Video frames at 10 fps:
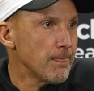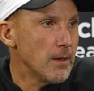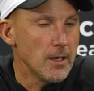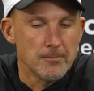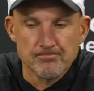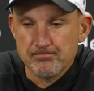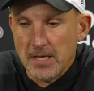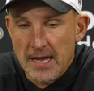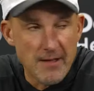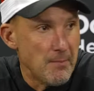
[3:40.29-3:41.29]
Um,
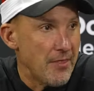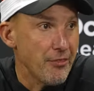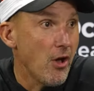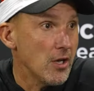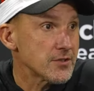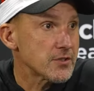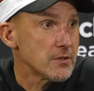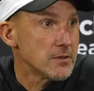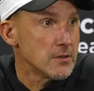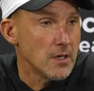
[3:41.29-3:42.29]
I have my
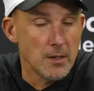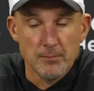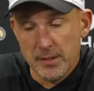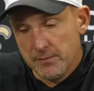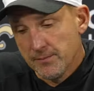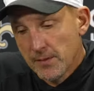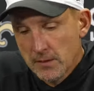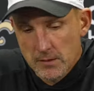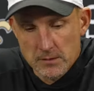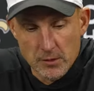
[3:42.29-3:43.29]
thoughts, uh, but,
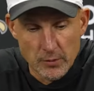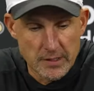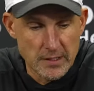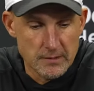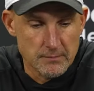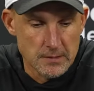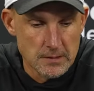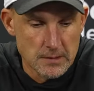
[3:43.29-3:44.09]
you know, again,